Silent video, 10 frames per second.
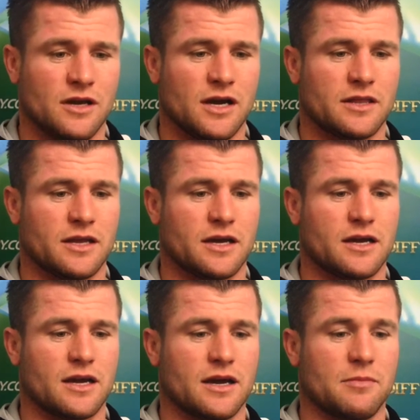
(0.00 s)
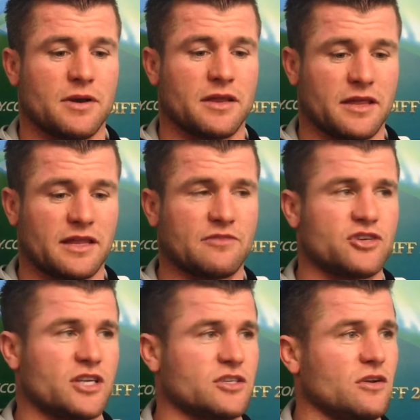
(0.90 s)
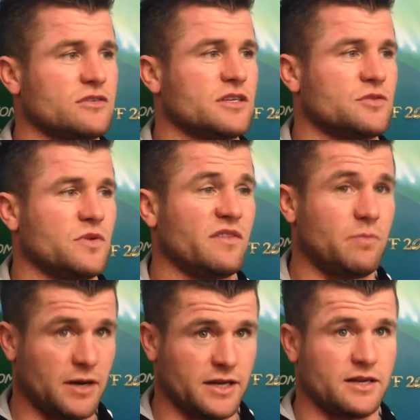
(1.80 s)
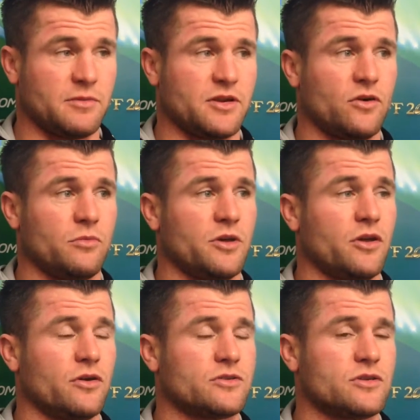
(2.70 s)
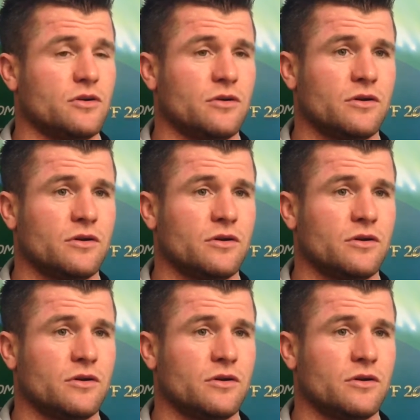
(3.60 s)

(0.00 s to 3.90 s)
I think and I think they've changed a lot since we played them at home here, so,